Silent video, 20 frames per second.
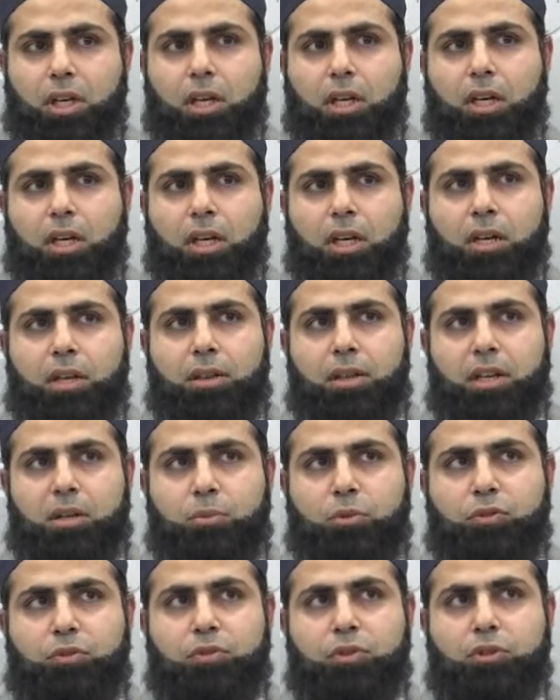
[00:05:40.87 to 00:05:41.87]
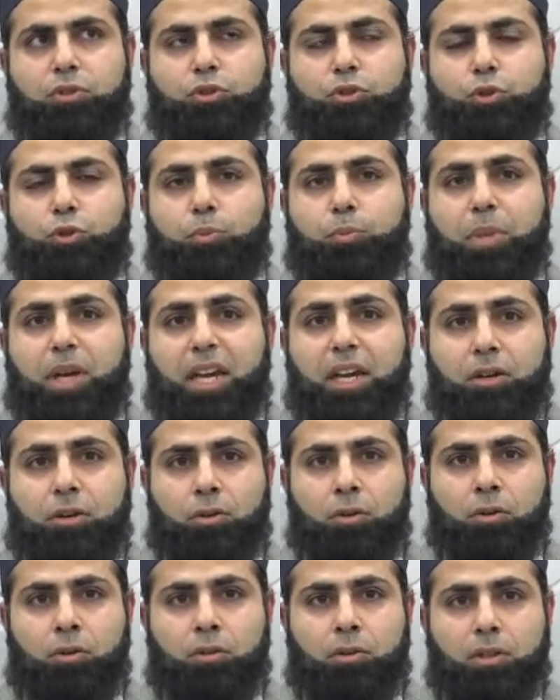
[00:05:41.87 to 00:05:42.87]
Then I moved on to
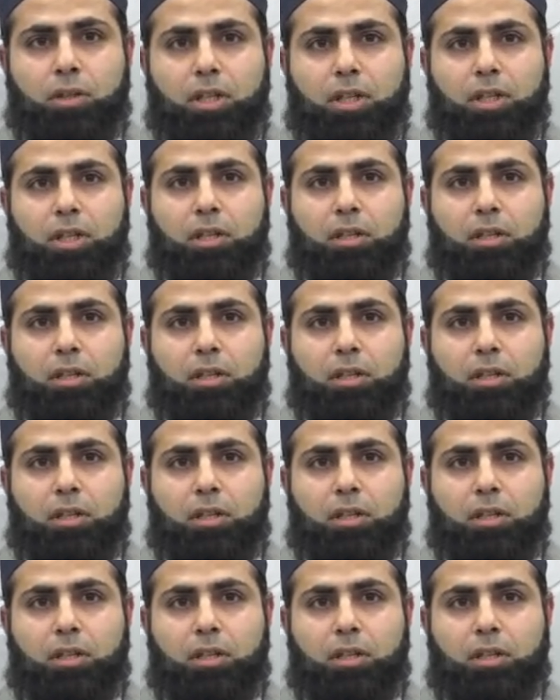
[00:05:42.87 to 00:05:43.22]
payroll